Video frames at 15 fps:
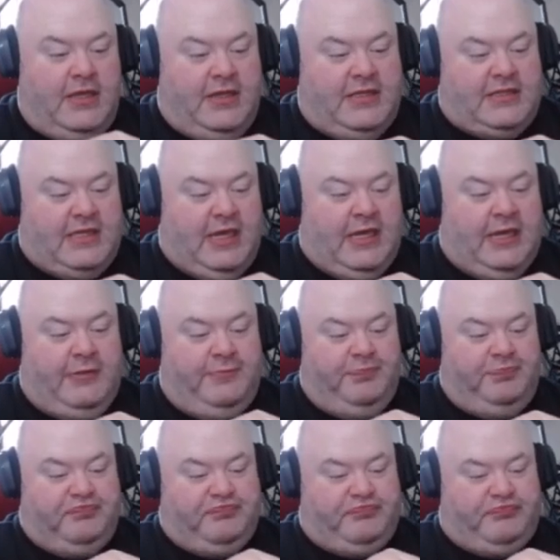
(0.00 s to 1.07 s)
This guy,
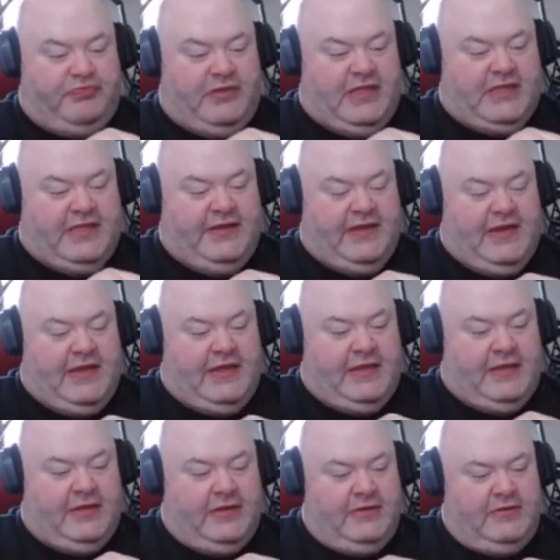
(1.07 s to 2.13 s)
let's see, can I get
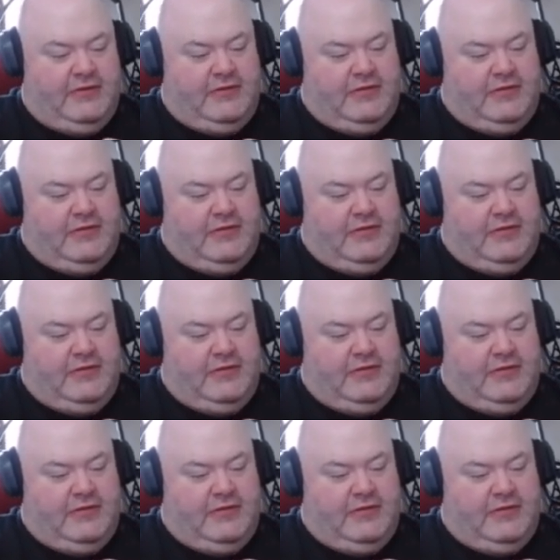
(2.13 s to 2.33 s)
it done?